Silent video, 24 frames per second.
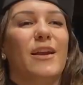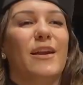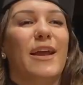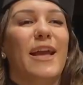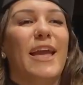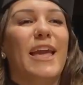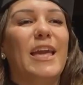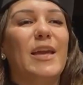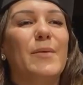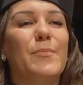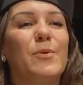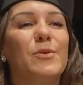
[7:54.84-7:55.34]
are
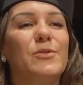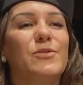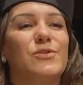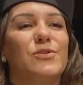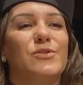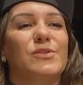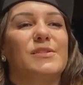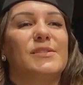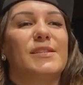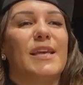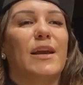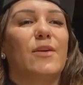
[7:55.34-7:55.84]
able
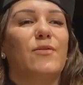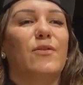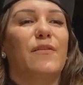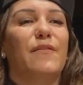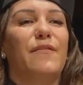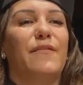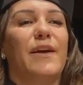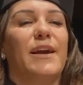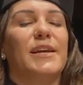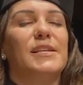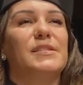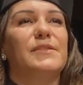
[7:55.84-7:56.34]
to
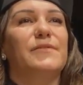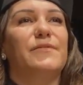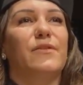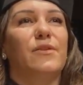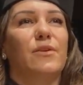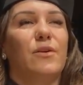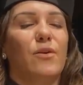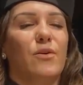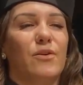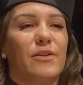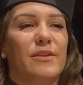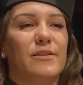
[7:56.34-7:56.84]
sacrifice
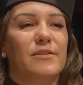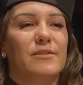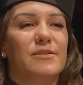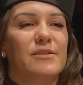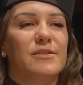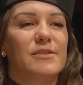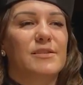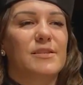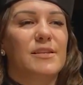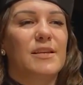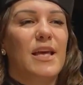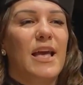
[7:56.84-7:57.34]
for
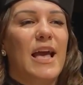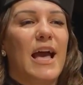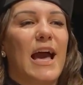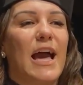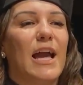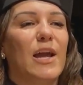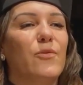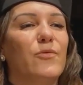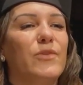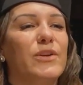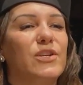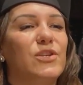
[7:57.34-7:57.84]
others.
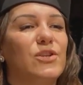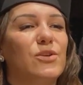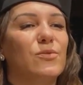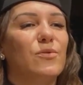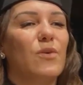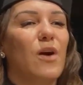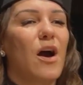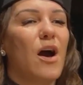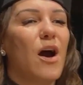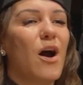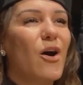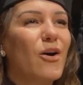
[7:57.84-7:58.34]
I wish
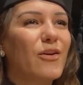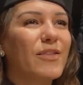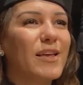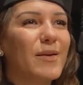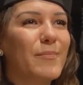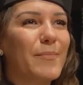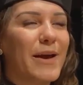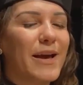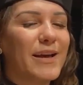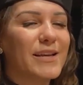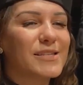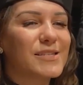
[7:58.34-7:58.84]
you all the
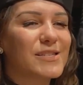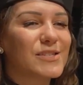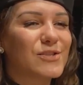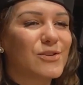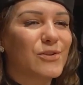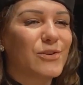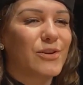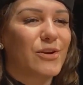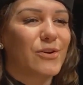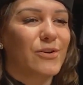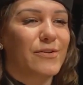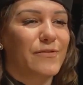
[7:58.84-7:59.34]
best
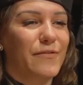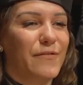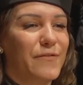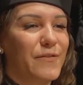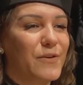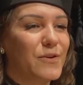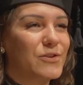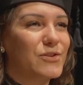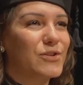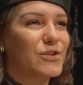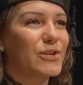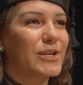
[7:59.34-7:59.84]
to your
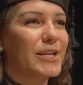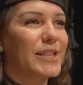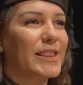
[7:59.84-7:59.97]
future